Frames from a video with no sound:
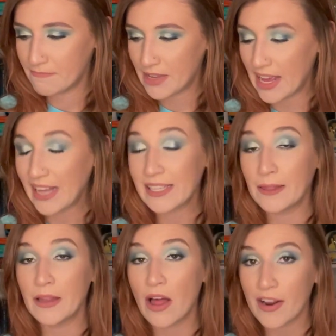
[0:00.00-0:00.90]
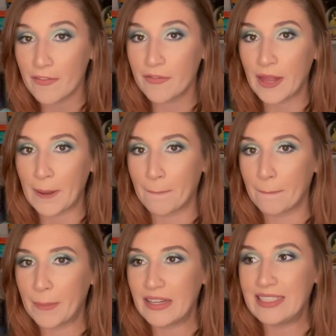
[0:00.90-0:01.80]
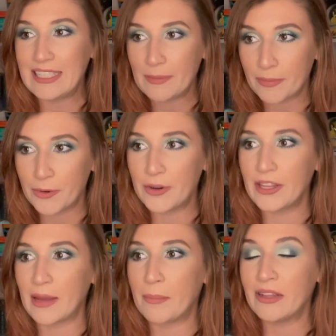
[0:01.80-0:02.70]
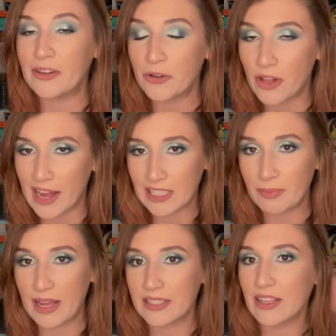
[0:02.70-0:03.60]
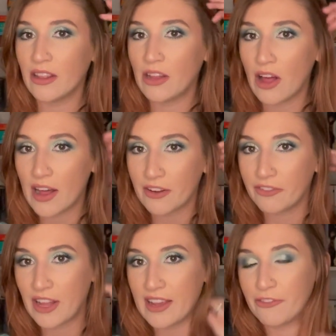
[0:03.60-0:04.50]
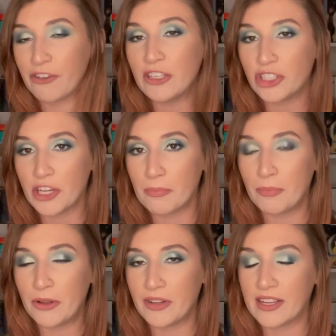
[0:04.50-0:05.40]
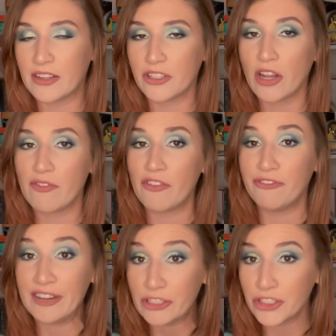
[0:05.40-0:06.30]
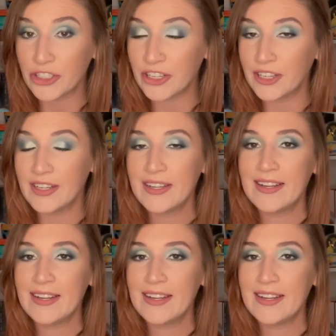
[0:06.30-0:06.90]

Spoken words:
It has a lot of like deep rooted like political aspects, a lot of like friendship building, there's a lot of adventure,